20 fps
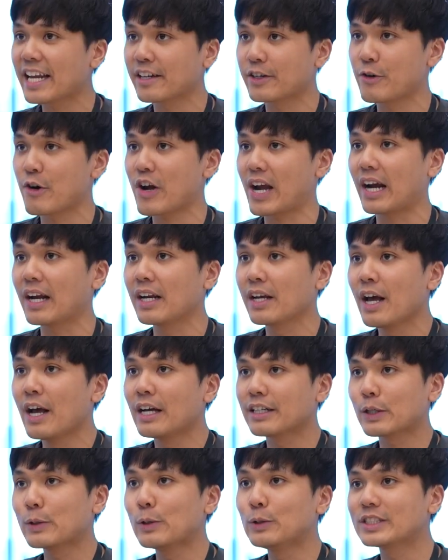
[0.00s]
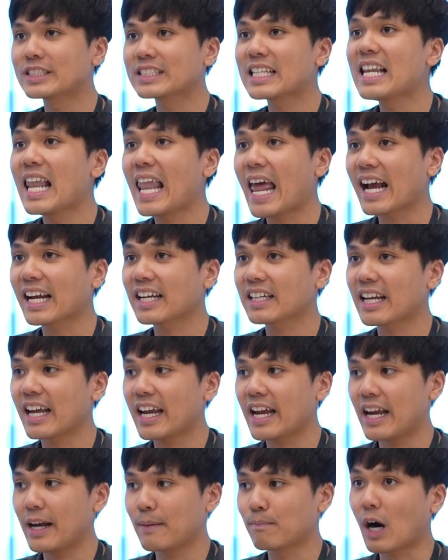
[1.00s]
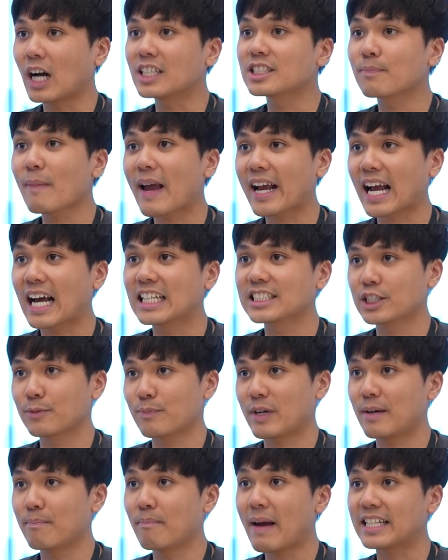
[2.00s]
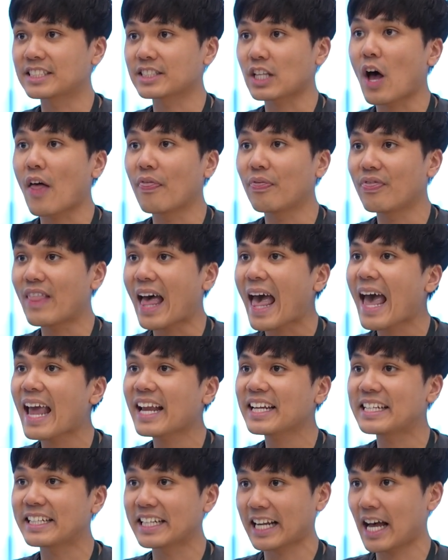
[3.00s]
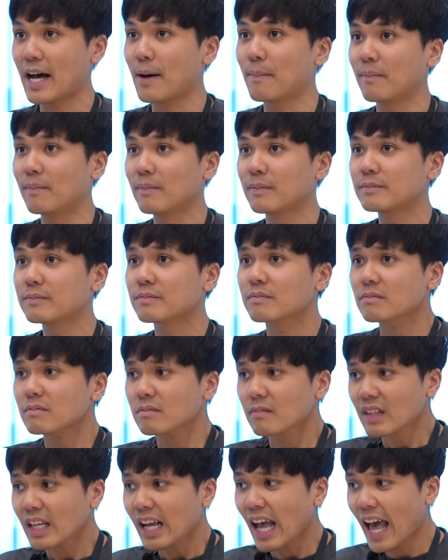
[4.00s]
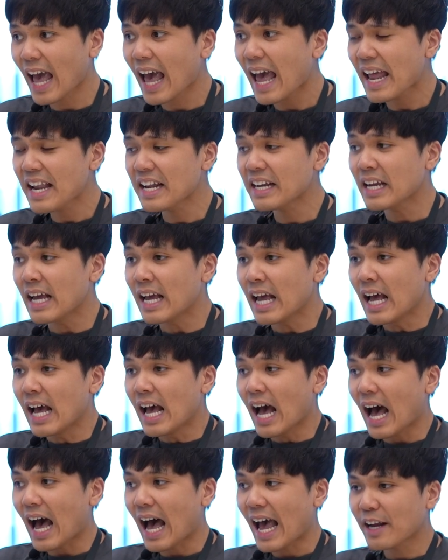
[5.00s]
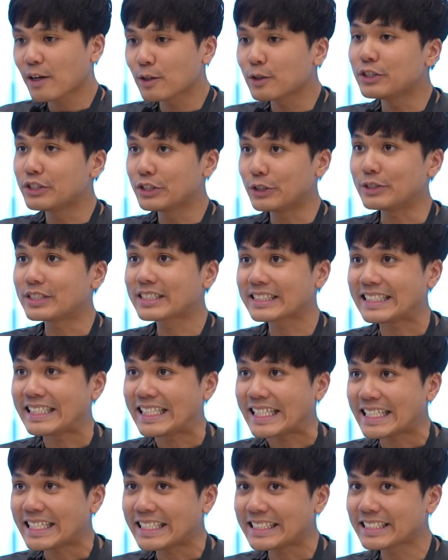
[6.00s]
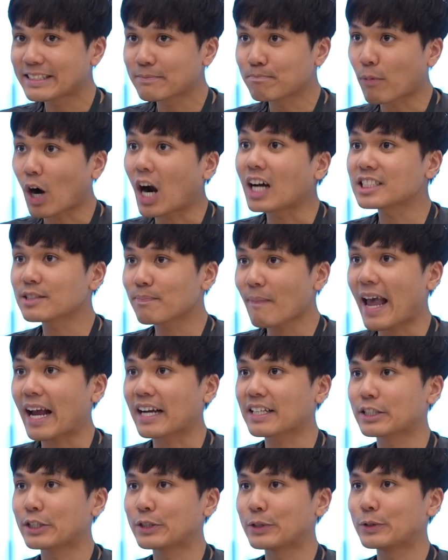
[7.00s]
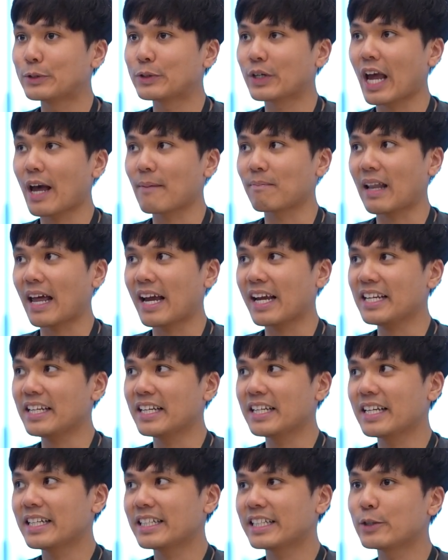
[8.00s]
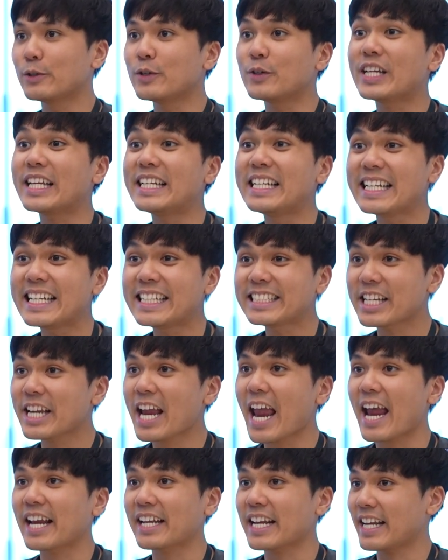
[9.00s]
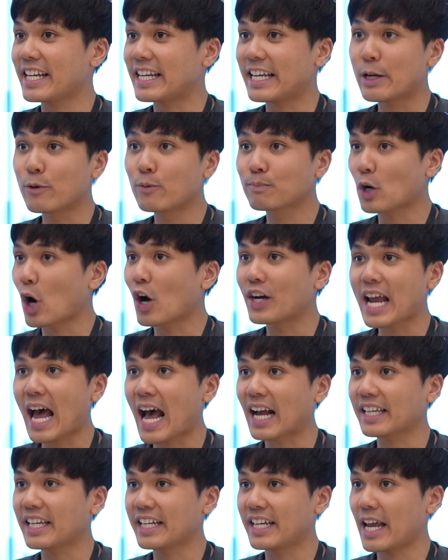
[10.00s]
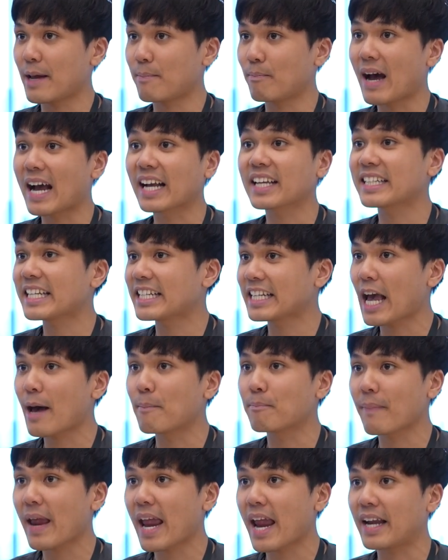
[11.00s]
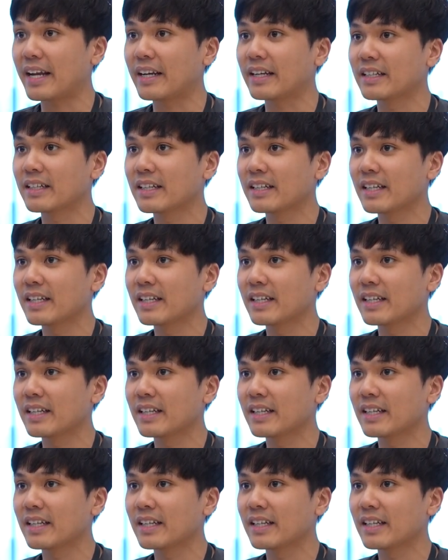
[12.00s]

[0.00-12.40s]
criteria to select the prospect customer based on their income. And I could use this prospect to cap like to initiate a new product in a marketing campaign.